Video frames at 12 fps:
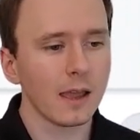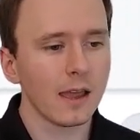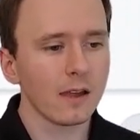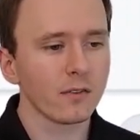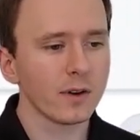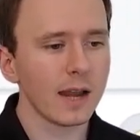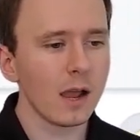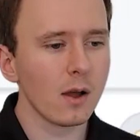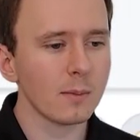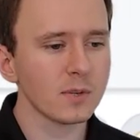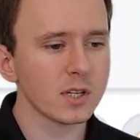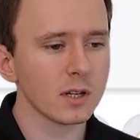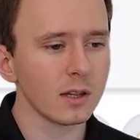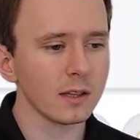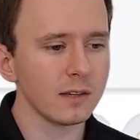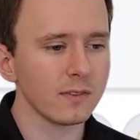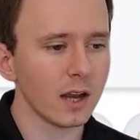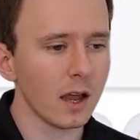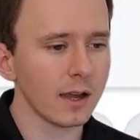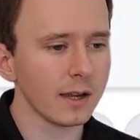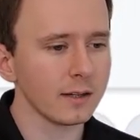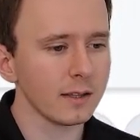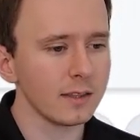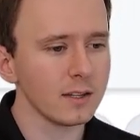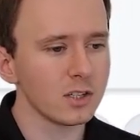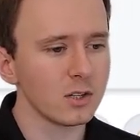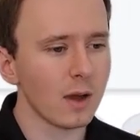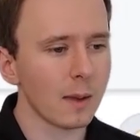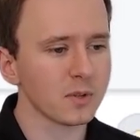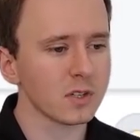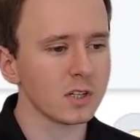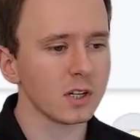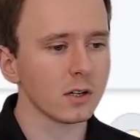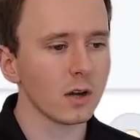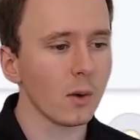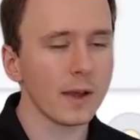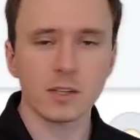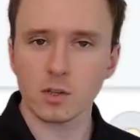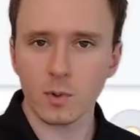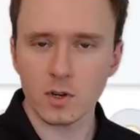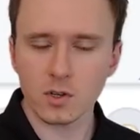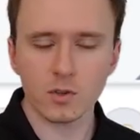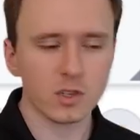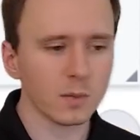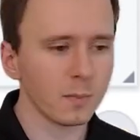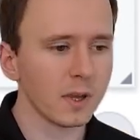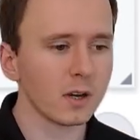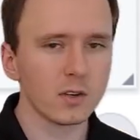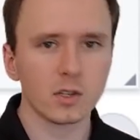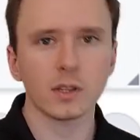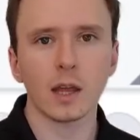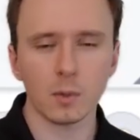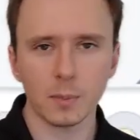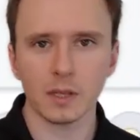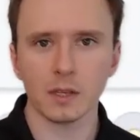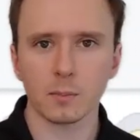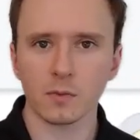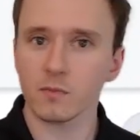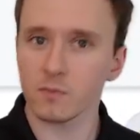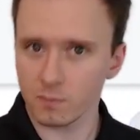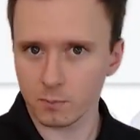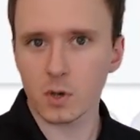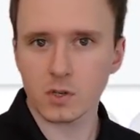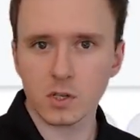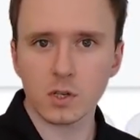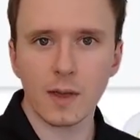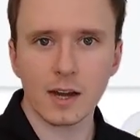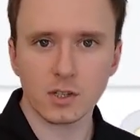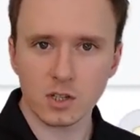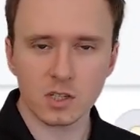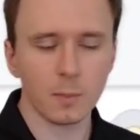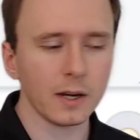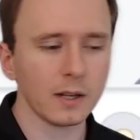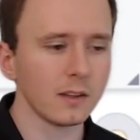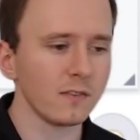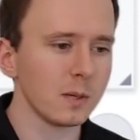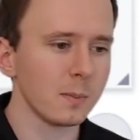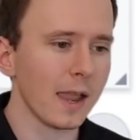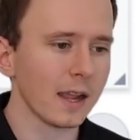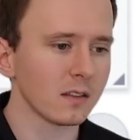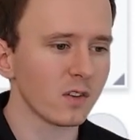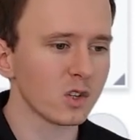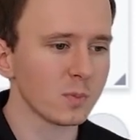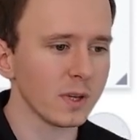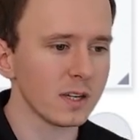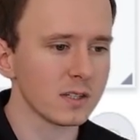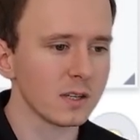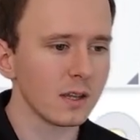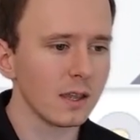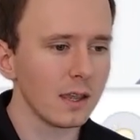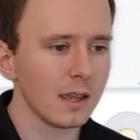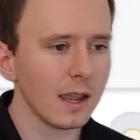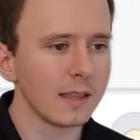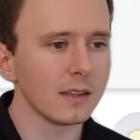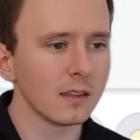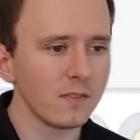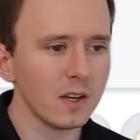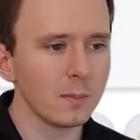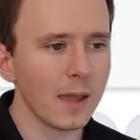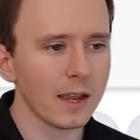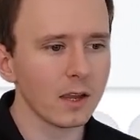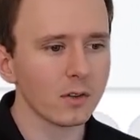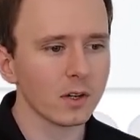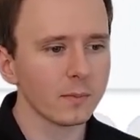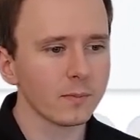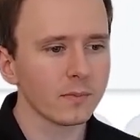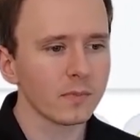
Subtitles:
For now, I'm just going to leave it on these two options here, OS original submitter. So that would be the person who actually submitted the feedback in the first place, and then the feedback owner.